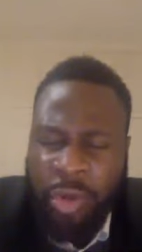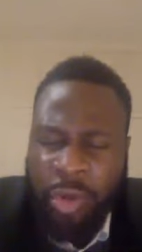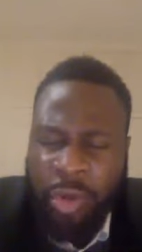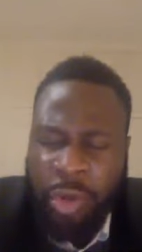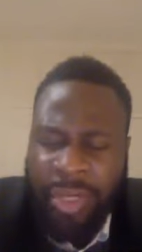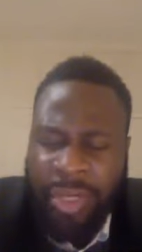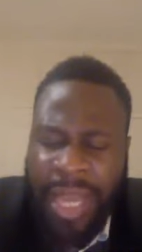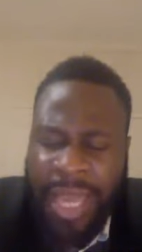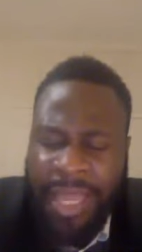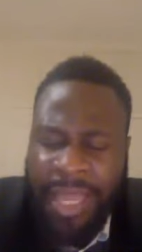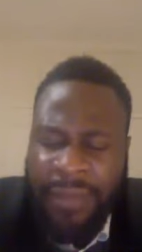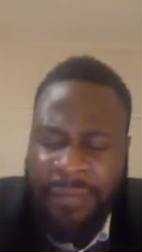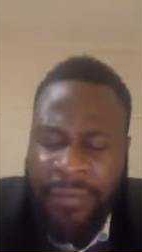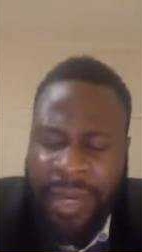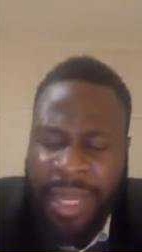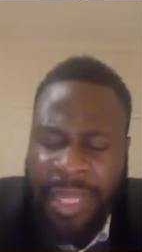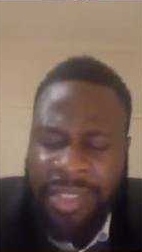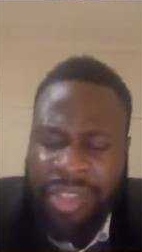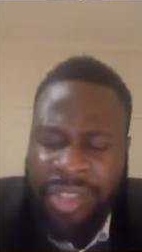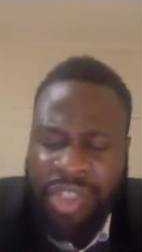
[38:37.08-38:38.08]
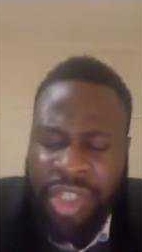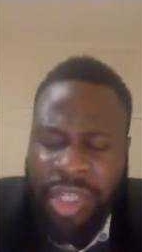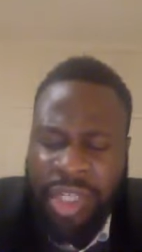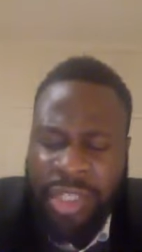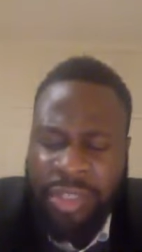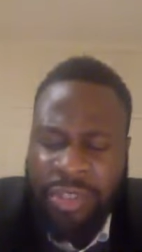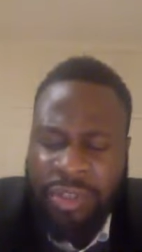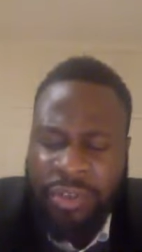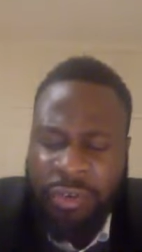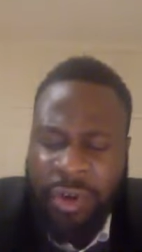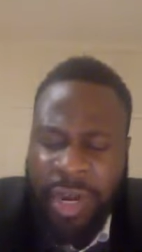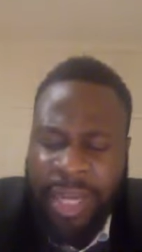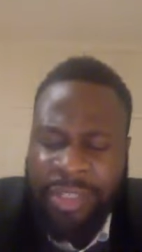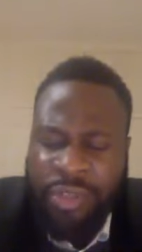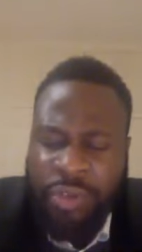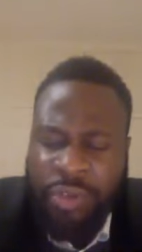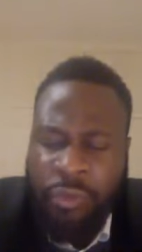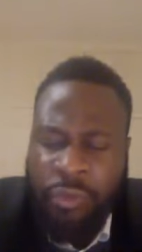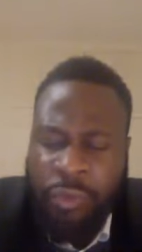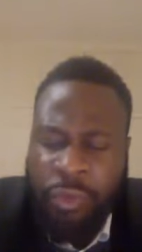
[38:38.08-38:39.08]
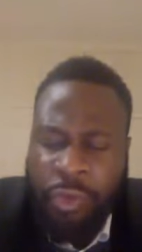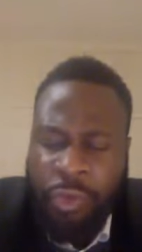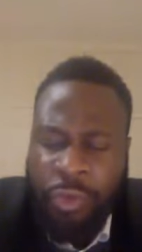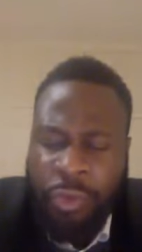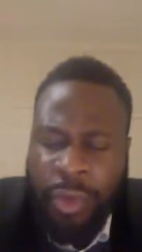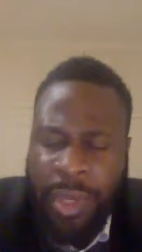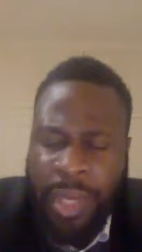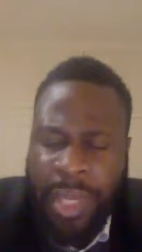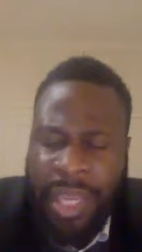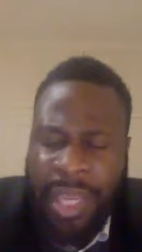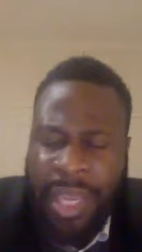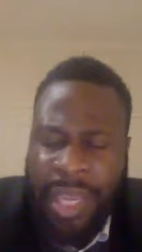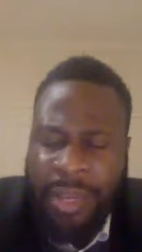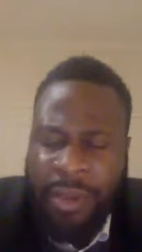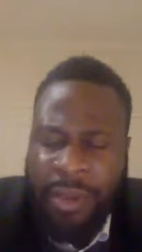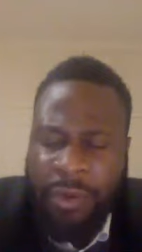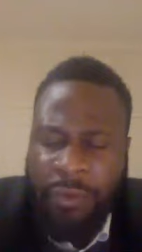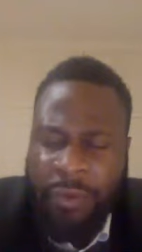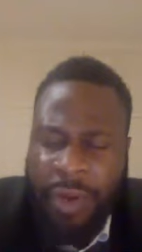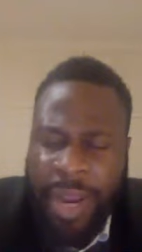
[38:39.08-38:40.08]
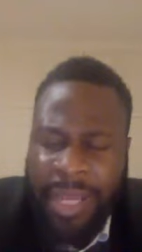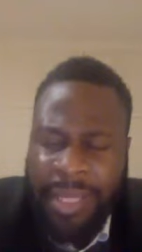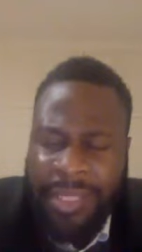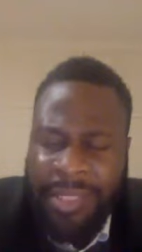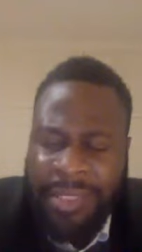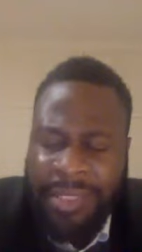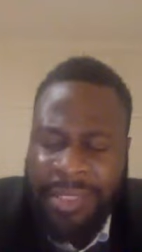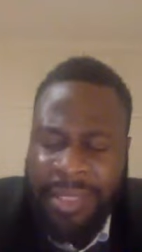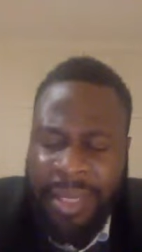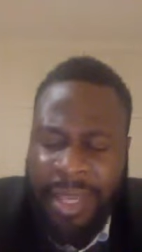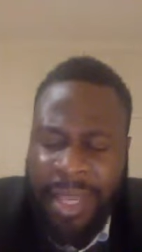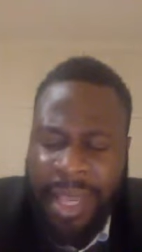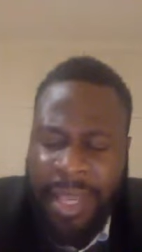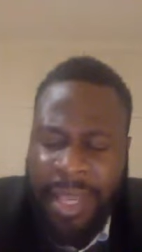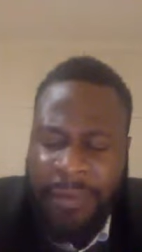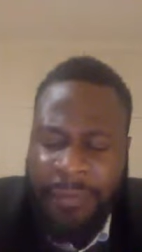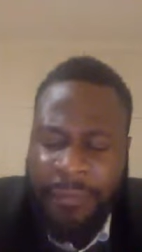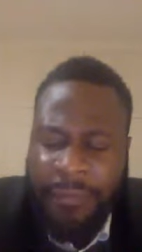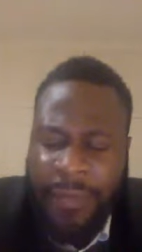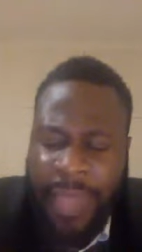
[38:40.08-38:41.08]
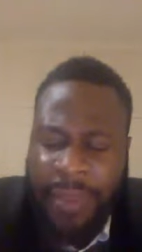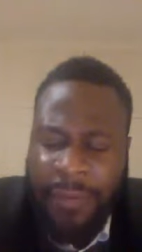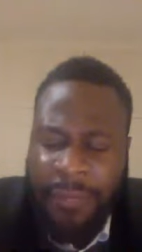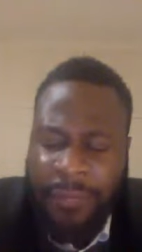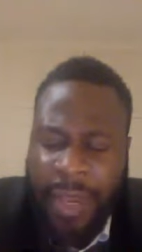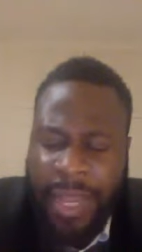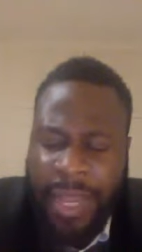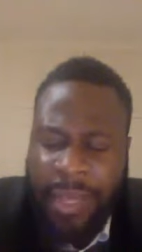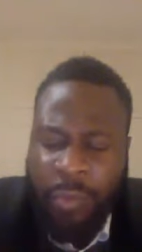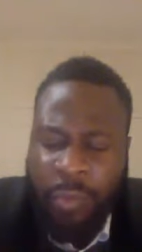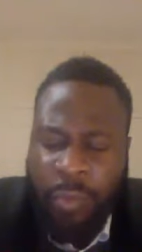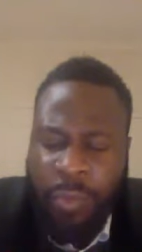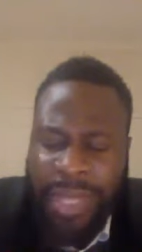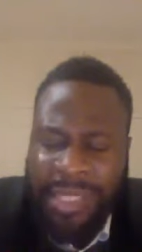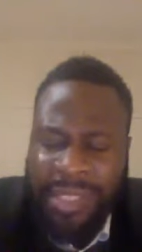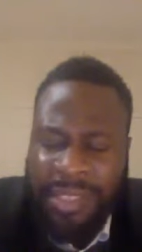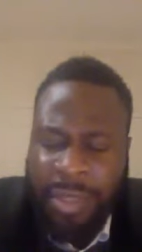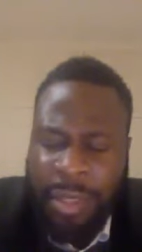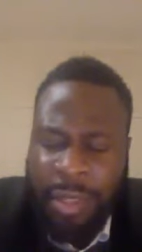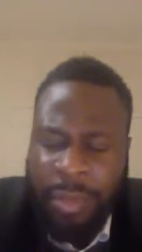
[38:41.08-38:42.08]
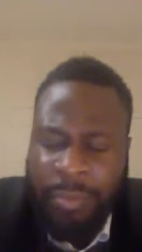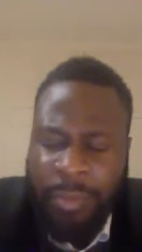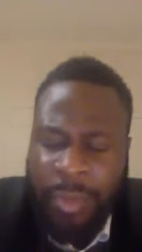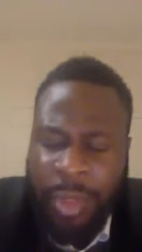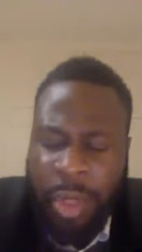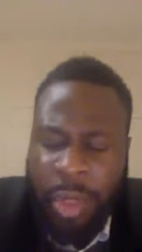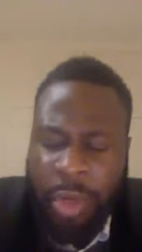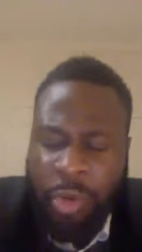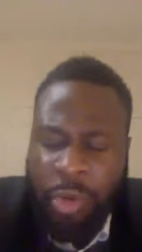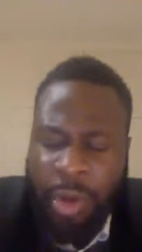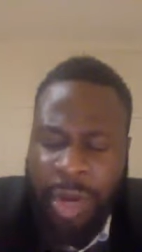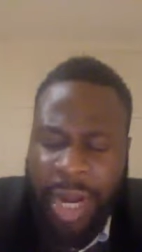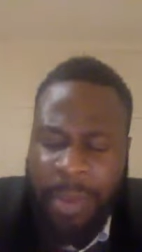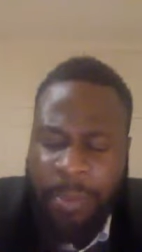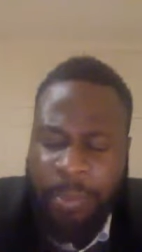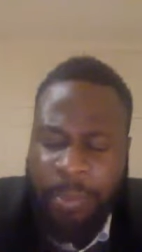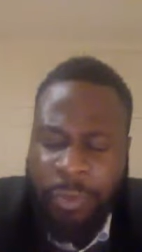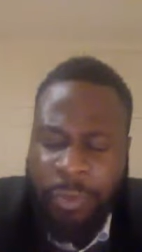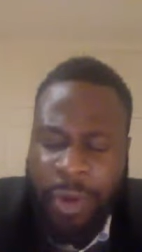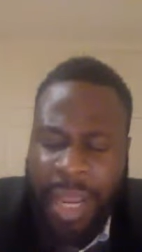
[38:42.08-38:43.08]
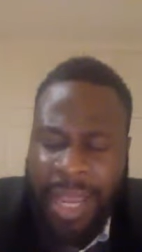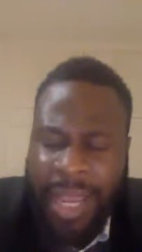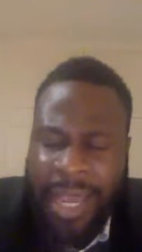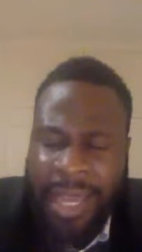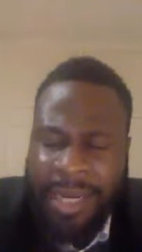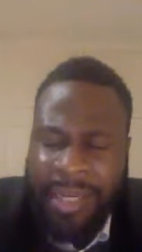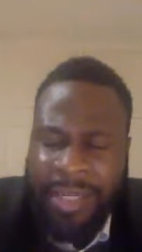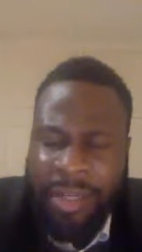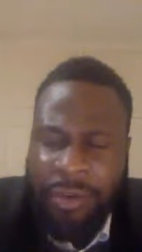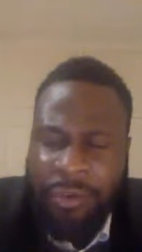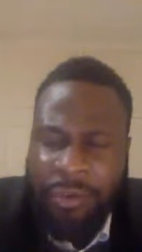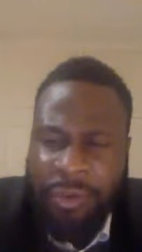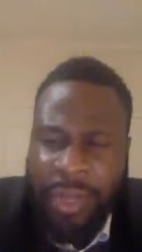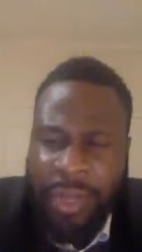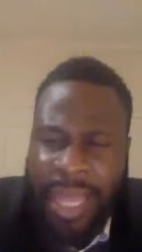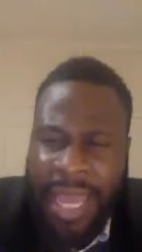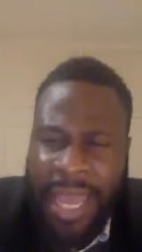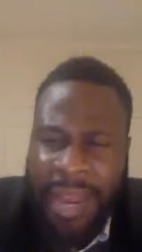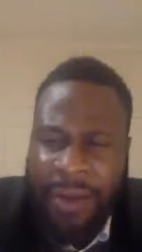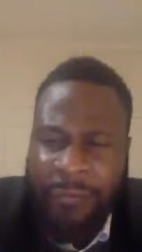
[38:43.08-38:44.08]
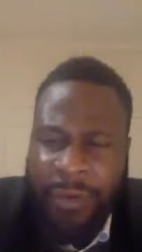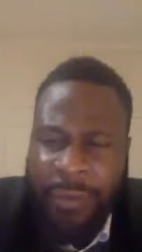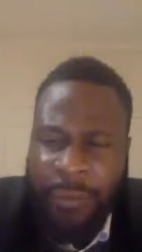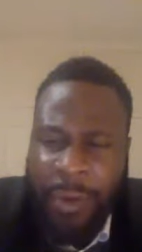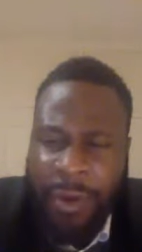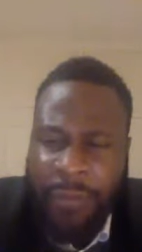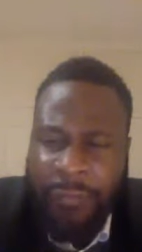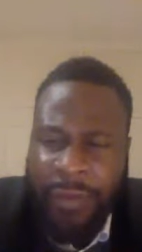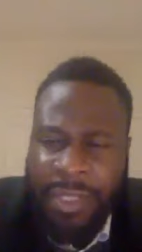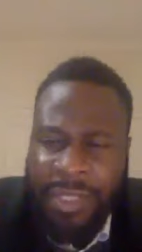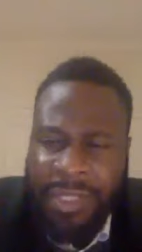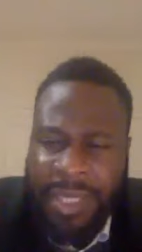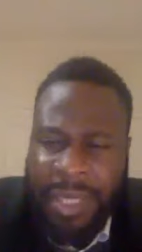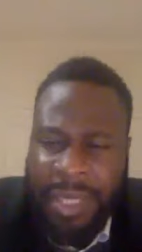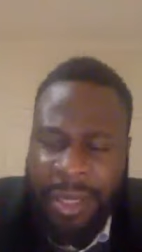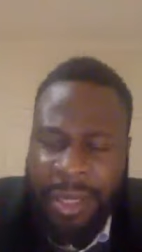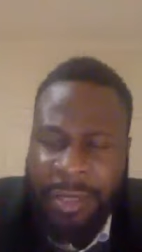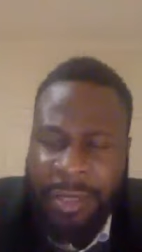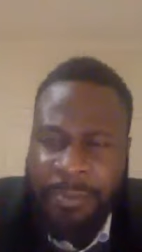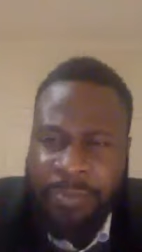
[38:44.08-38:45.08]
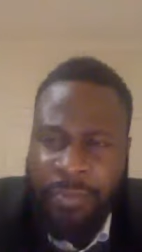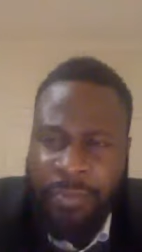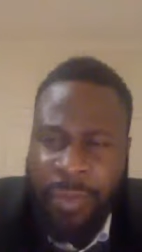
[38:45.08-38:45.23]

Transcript: Lord, that even as Jesus Christ grew in grace, in favor, in wisdom, Lord, I pray and I decree that every one of us here